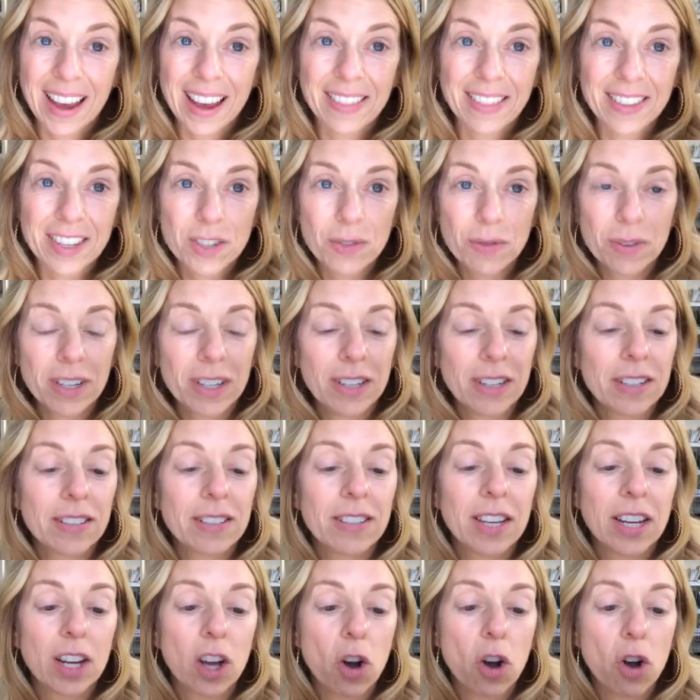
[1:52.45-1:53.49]
And this one
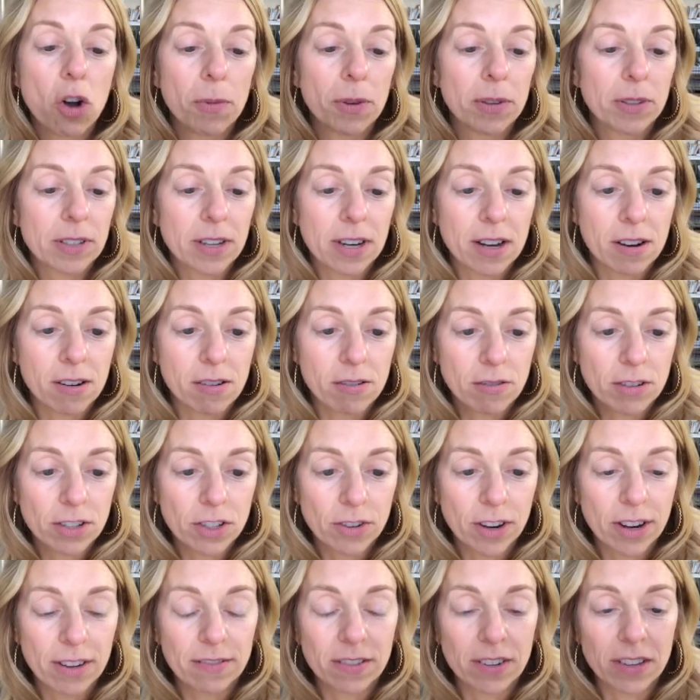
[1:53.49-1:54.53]
is like almost out,
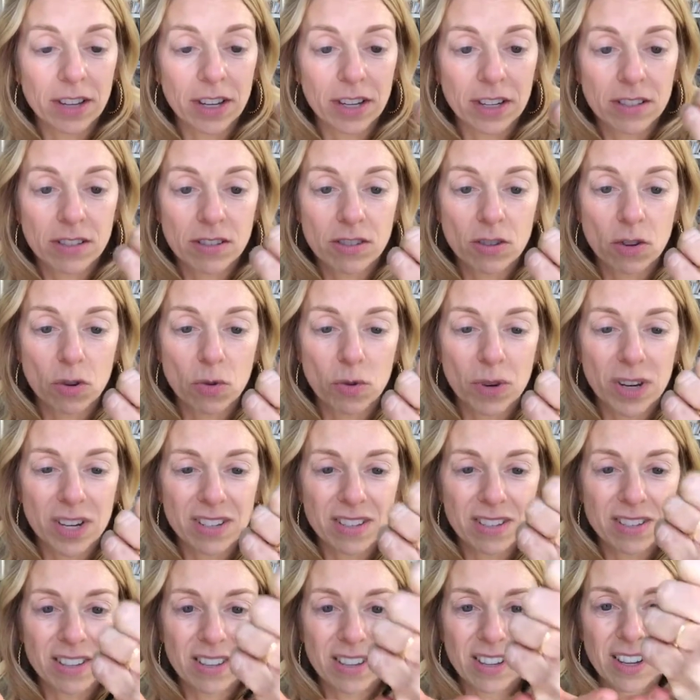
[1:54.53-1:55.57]
so I have to like
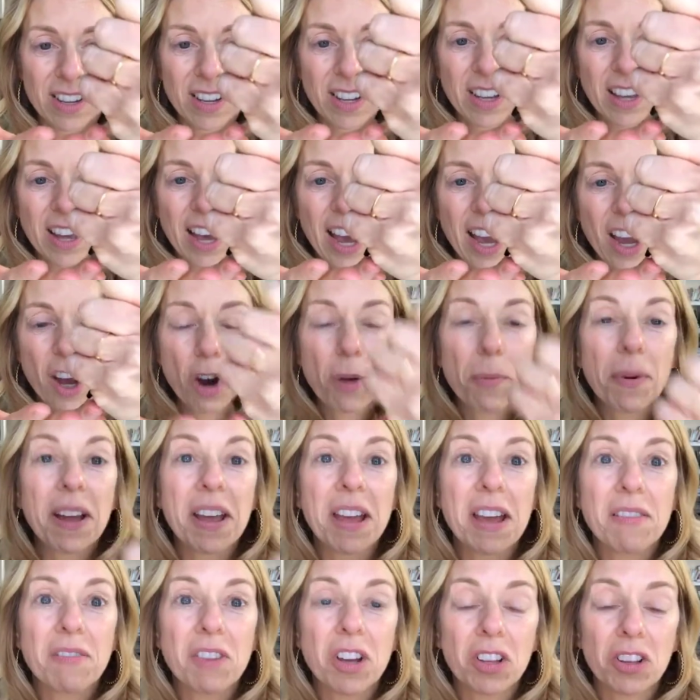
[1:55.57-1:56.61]
squeeze. I hope I
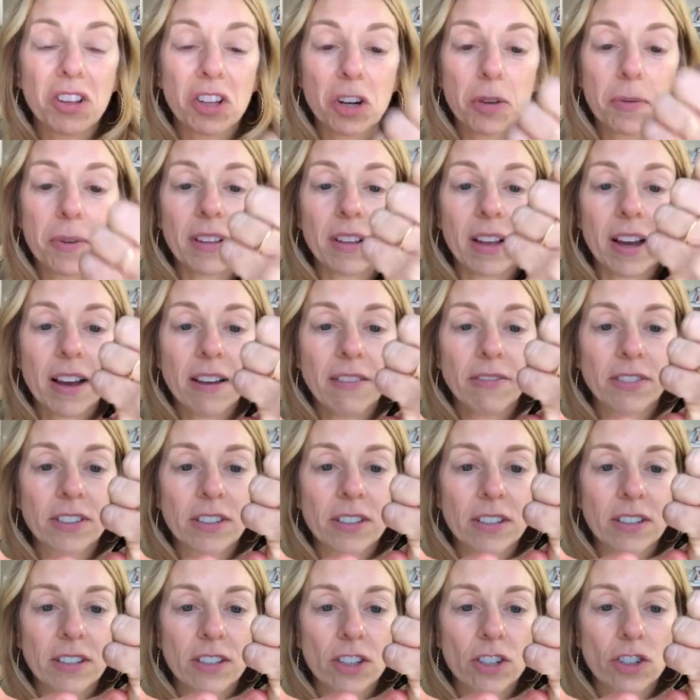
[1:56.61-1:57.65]
have a little bit
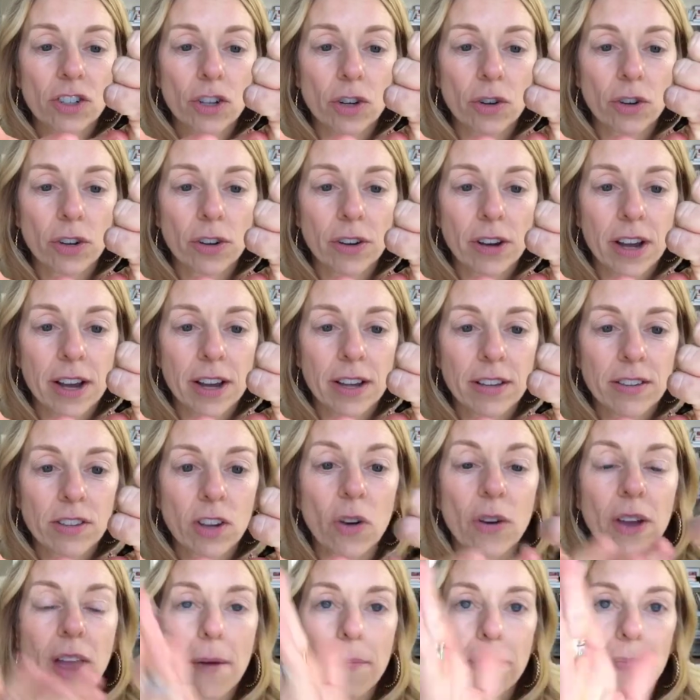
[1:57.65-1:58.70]
left to show you guys.
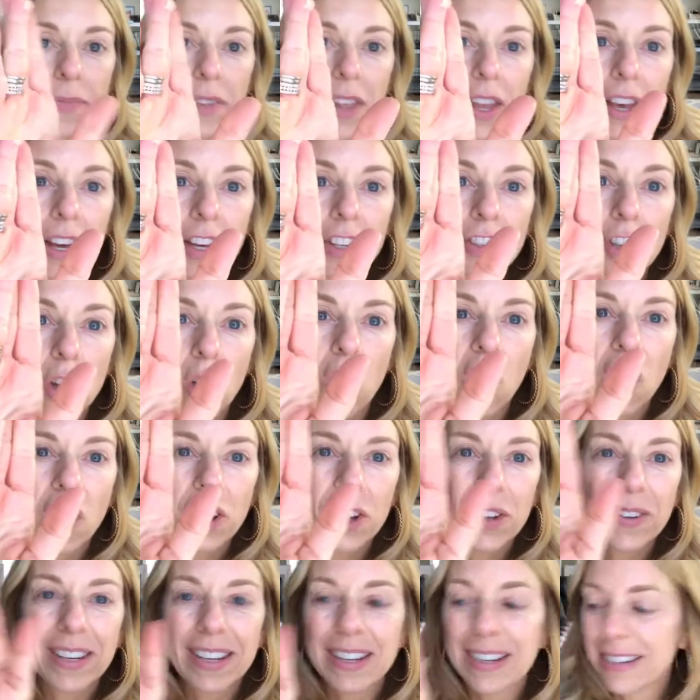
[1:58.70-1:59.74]
Oh yeah. So all
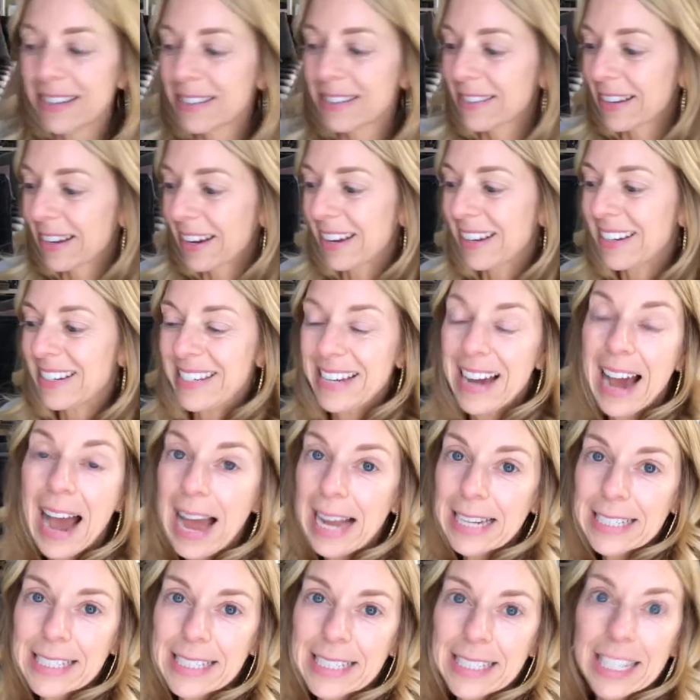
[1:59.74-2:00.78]
you need is like a
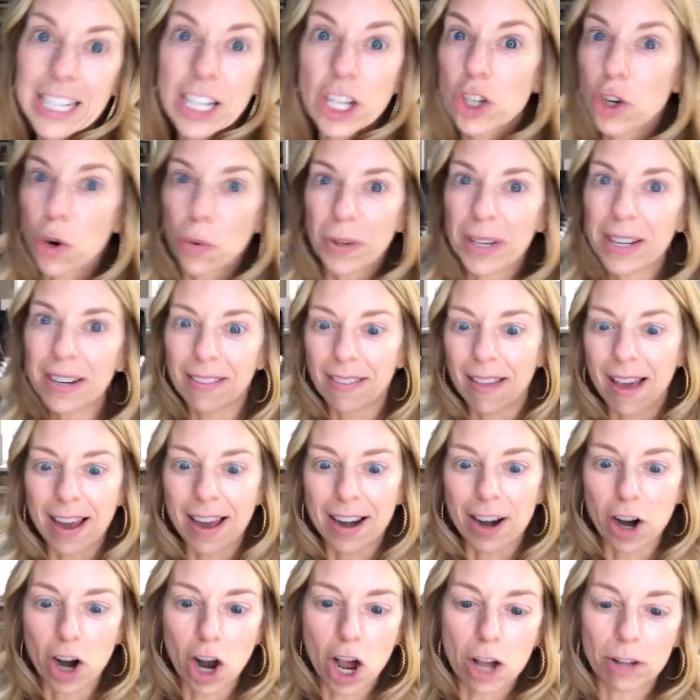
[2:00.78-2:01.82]
dot. Like you don't need a
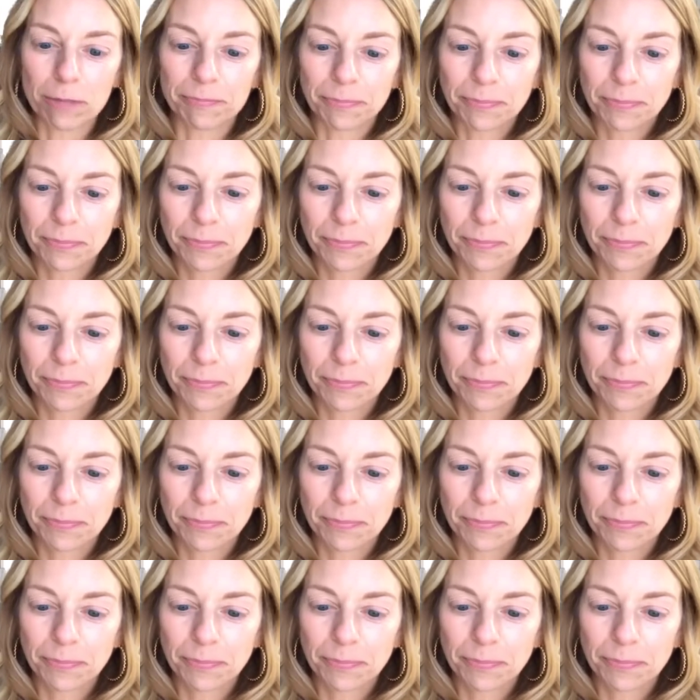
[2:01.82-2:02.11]
lot at all.